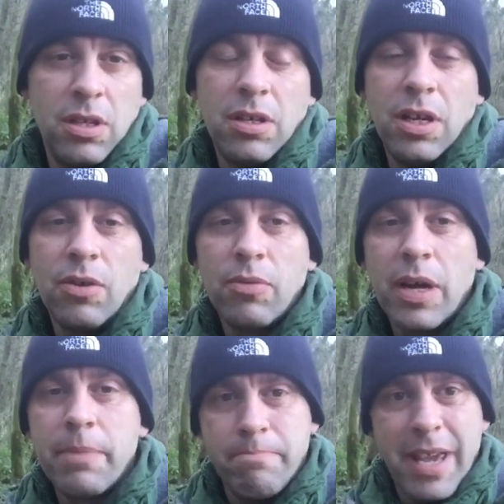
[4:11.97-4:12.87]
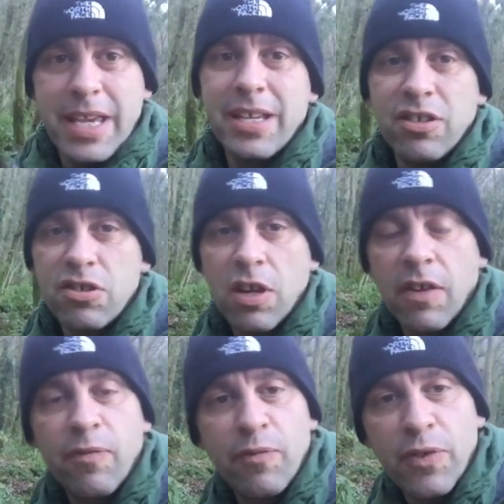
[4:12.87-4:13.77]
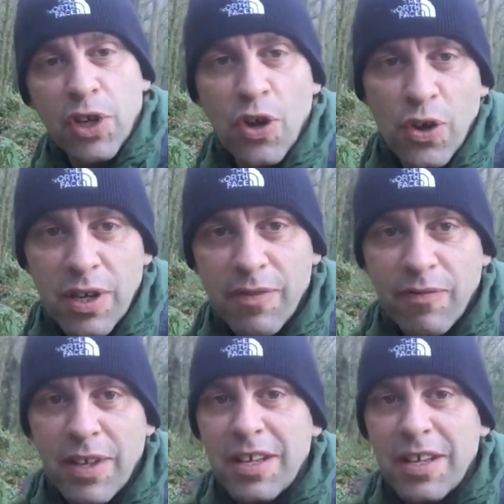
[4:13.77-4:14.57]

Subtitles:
you know, making stuff for kind of